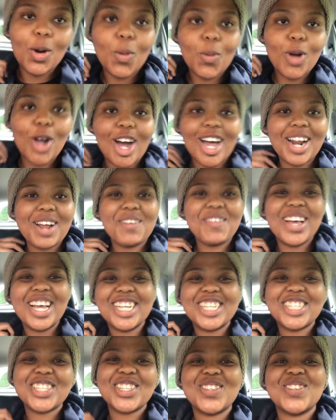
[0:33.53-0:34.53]
We're on our
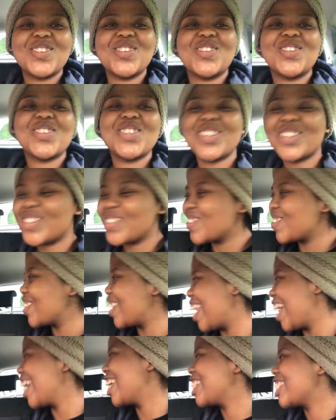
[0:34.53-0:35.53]
way to
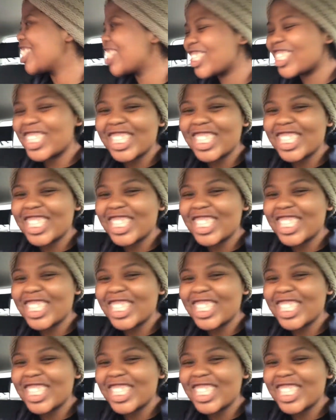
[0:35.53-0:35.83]
lunch.